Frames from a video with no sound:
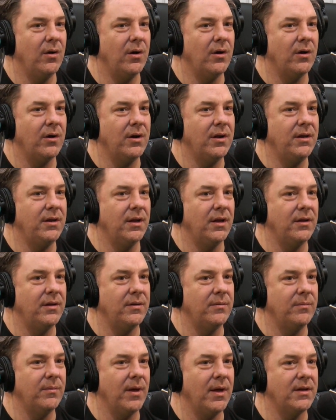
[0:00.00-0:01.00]
I'd already
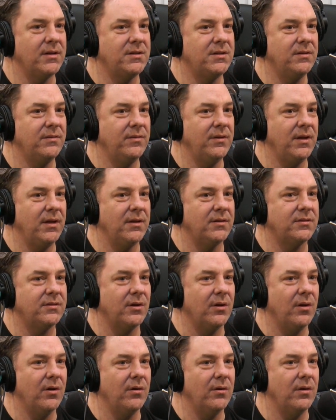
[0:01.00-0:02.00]
done Mad TV,
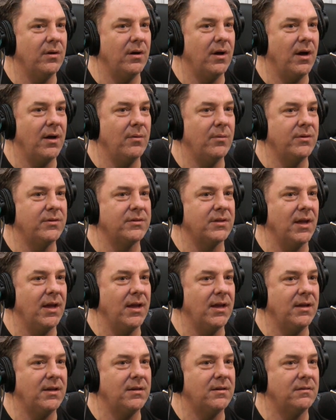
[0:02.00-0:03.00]
so I was
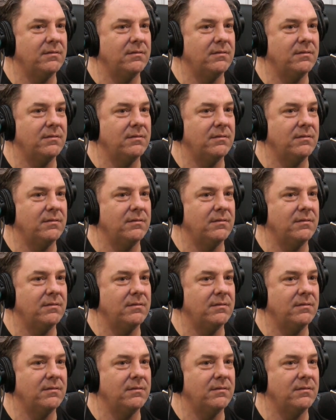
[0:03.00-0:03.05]
like